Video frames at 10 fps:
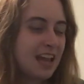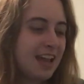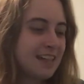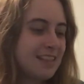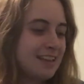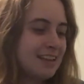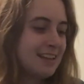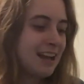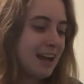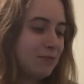And
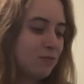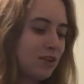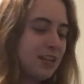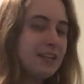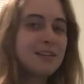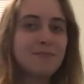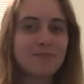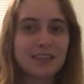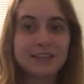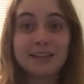then I'm reading,
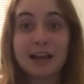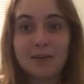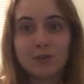and then